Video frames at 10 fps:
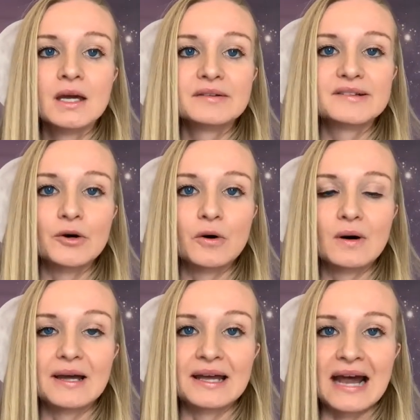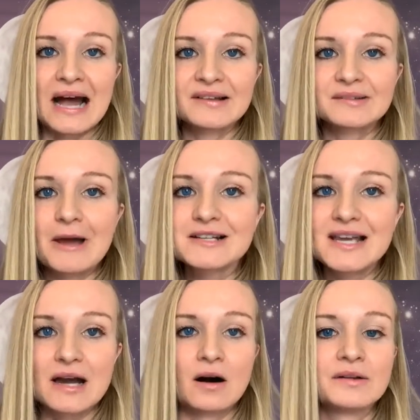So an aspect
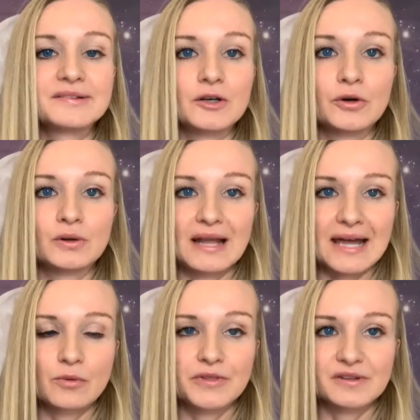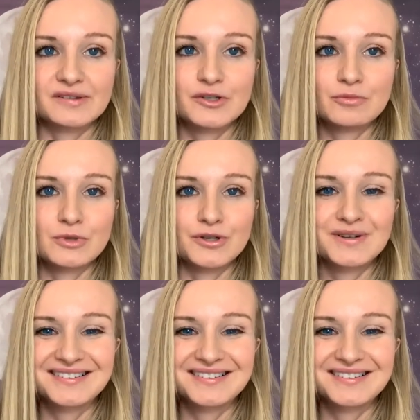I also like with this new moon,